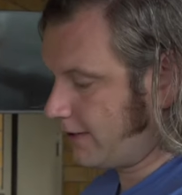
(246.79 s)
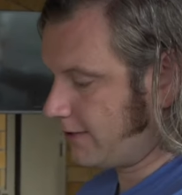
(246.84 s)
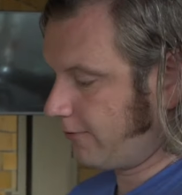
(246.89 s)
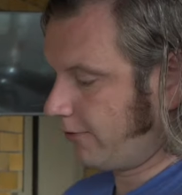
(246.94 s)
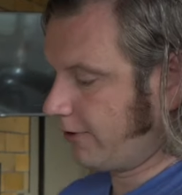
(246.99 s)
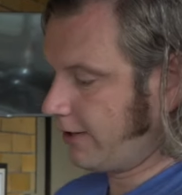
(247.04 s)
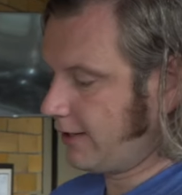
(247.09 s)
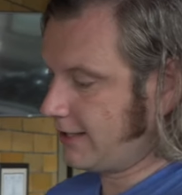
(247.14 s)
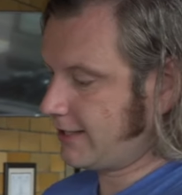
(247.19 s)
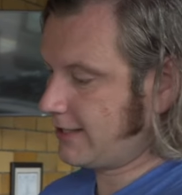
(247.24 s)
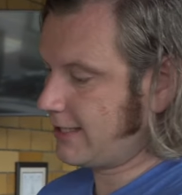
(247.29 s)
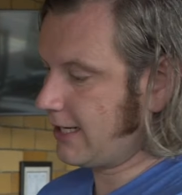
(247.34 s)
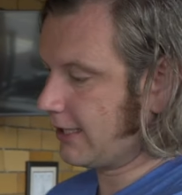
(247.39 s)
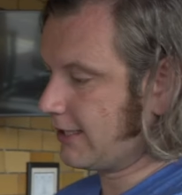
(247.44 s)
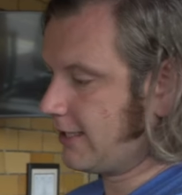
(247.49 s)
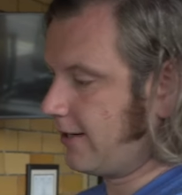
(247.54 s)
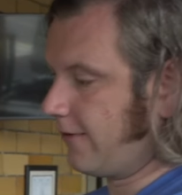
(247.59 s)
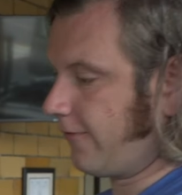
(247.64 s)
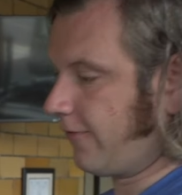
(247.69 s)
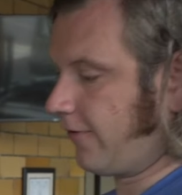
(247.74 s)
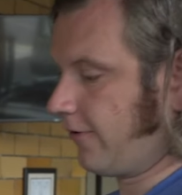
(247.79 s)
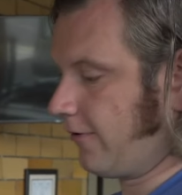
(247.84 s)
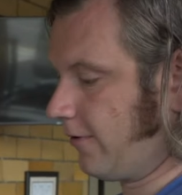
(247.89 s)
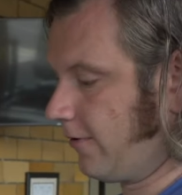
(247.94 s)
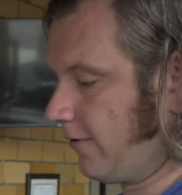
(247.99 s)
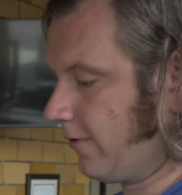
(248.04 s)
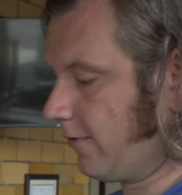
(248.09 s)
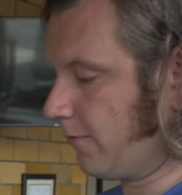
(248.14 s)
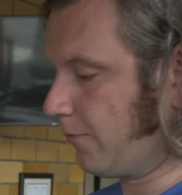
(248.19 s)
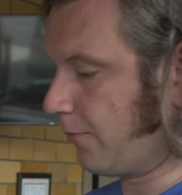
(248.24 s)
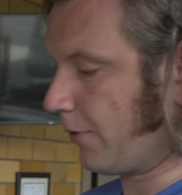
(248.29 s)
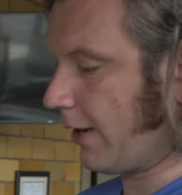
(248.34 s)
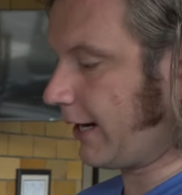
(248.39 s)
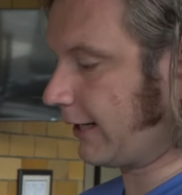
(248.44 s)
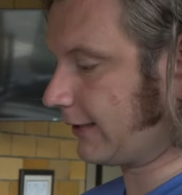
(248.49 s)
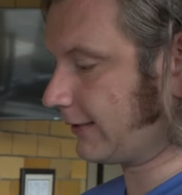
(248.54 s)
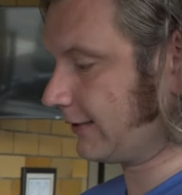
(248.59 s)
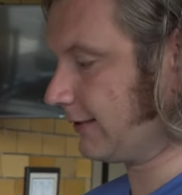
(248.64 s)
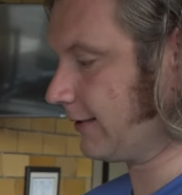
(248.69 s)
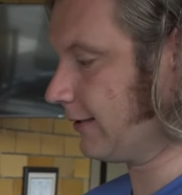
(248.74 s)
are these really distinctive
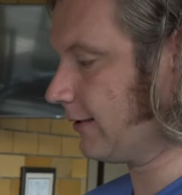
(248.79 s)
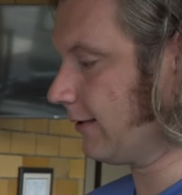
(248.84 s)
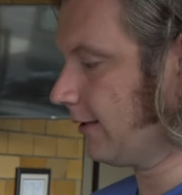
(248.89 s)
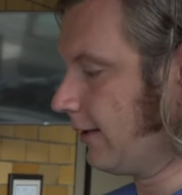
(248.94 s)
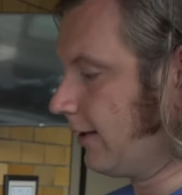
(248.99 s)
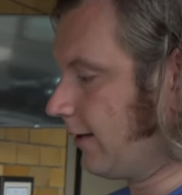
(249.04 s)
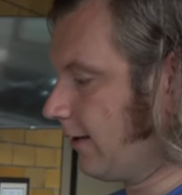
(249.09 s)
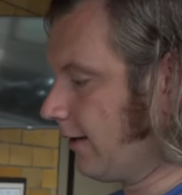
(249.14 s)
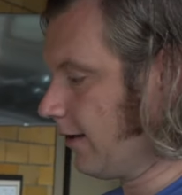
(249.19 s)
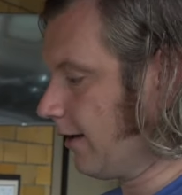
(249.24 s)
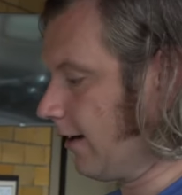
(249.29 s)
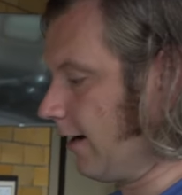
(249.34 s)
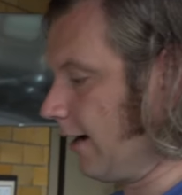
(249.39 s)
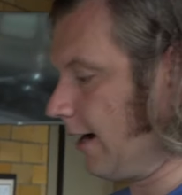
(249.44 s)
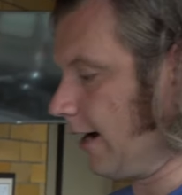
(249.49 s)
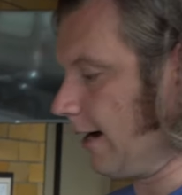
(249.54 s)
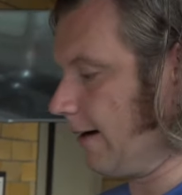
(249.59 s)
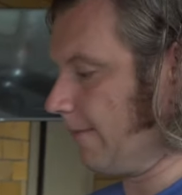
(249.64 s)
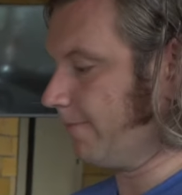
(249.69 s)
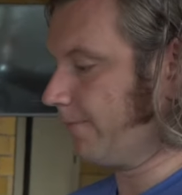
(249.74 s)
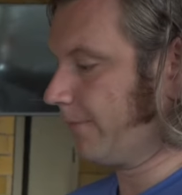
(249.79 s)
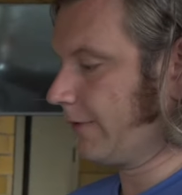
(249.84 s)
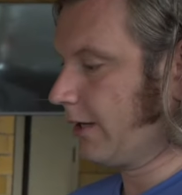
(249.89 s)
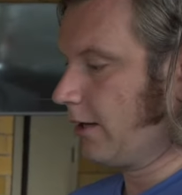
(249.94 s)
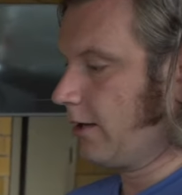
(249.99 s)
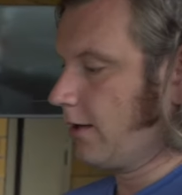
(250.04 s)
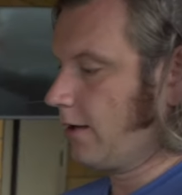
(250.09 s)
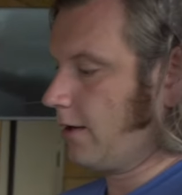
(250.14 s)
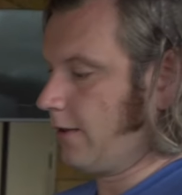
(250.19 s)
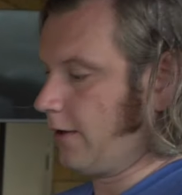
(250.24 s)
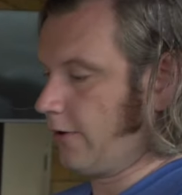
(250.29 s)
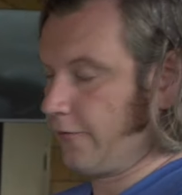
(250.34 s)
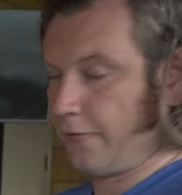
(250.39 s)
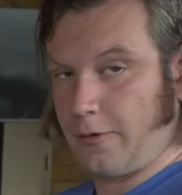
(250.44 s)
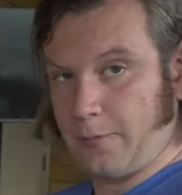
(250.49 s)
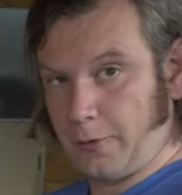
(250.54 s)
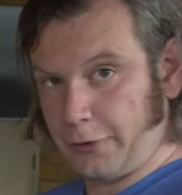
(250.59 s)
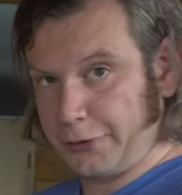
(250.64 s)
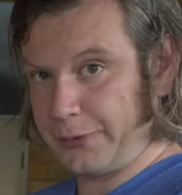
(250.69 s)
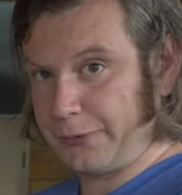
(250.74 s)
brakes, and they're
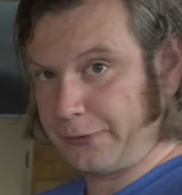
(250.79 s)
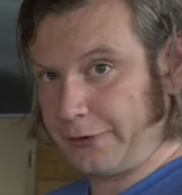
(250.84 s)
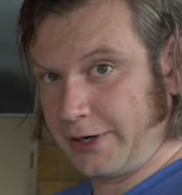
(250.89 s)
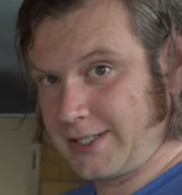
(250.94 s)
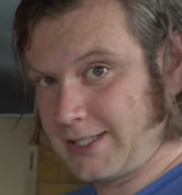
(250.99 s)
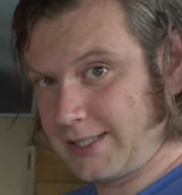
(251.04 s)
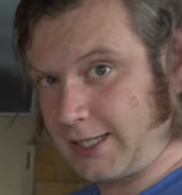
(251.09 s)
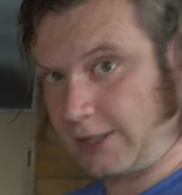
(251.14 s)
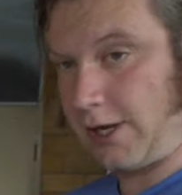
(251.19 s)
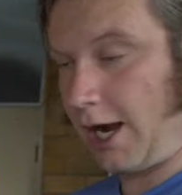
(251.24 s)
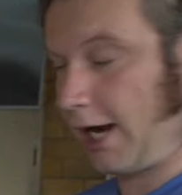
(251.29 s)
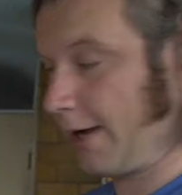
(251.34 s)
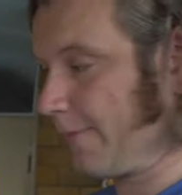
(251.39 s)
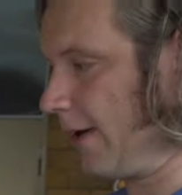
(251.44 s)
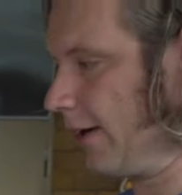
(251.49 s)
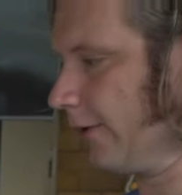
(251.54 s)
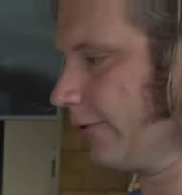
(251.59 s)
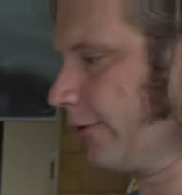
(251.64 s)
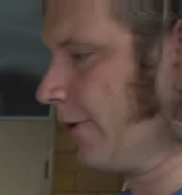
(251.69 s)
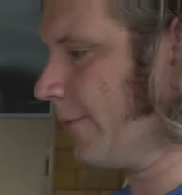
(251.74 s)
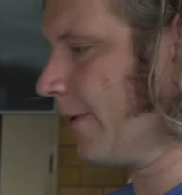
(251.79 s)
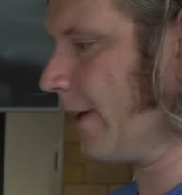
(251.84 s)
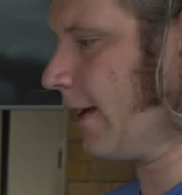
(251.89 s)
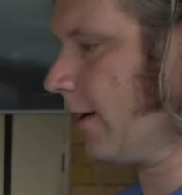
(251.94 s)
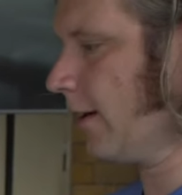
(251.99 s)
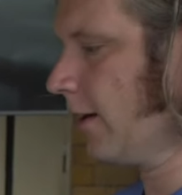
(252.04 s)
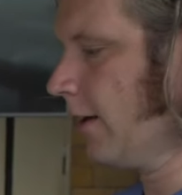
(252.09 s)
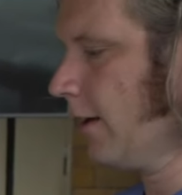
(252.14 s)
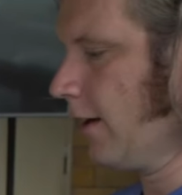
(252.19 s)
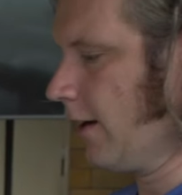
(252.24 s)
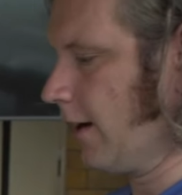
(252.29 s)
for multiple reasons I'll talk about in a little bit.